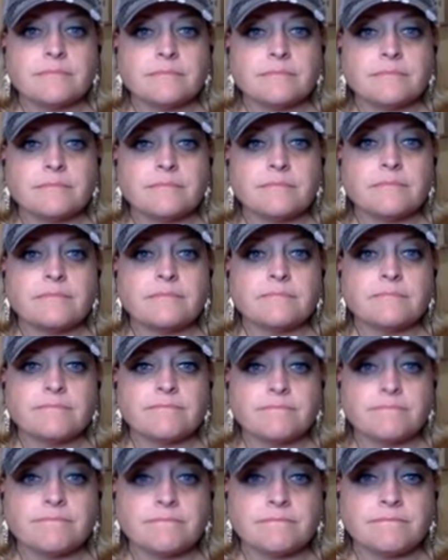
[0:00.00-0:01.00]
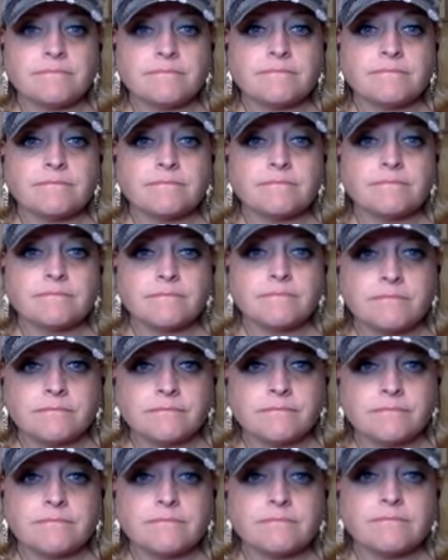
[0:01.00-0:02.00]

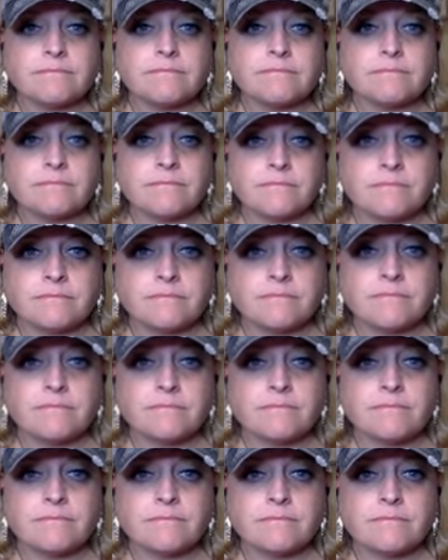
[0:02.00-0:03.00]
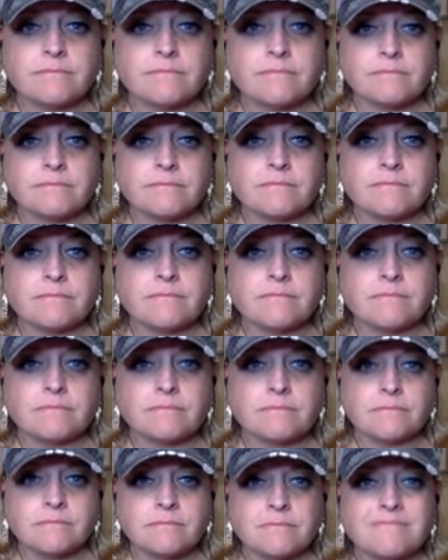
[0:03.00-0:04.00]

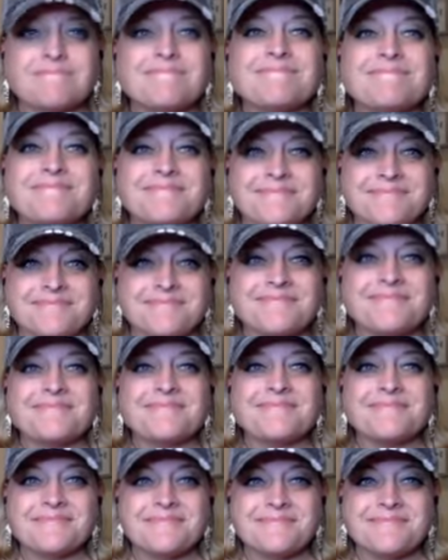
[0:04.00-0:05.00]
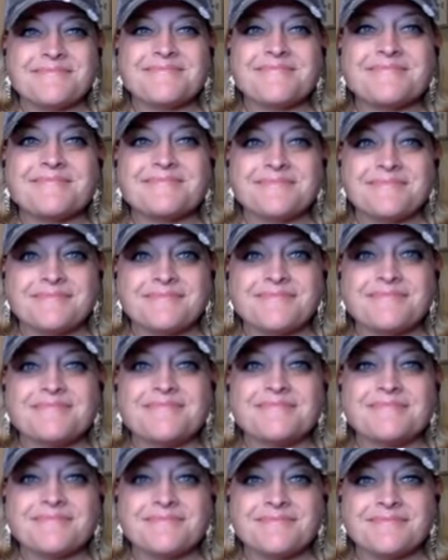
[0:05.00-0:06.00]

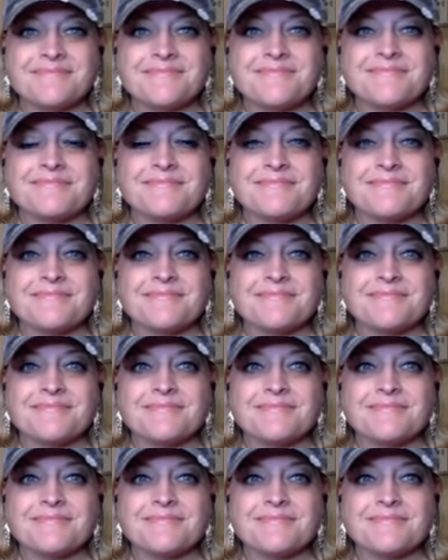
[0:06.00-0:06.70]
[no speech]